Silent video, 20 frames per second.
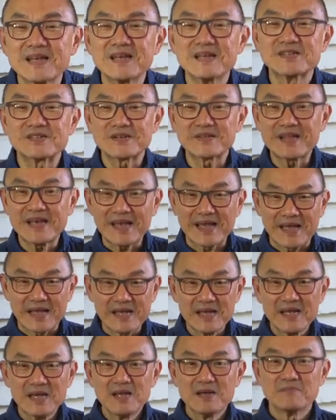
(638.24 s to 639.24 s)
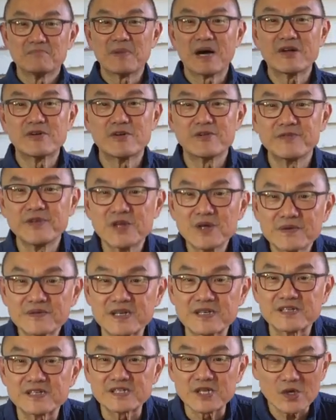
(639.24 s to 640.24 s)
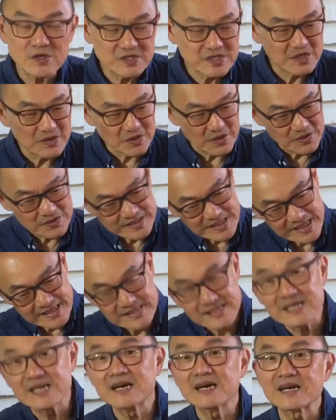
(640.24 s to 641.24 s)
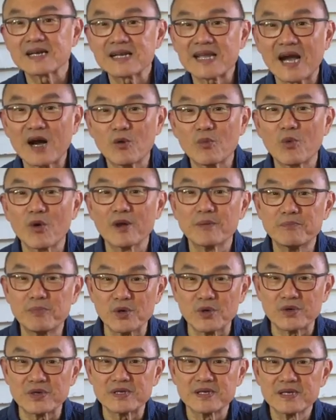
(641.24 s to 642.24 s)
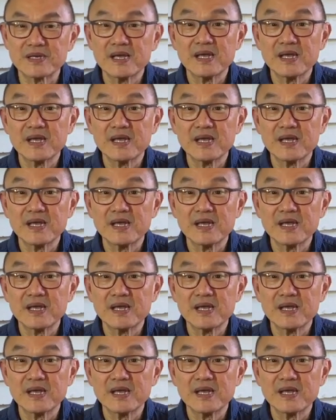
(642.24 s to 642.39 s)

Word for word: So there, my review of the Soto Odessa cowboy boot.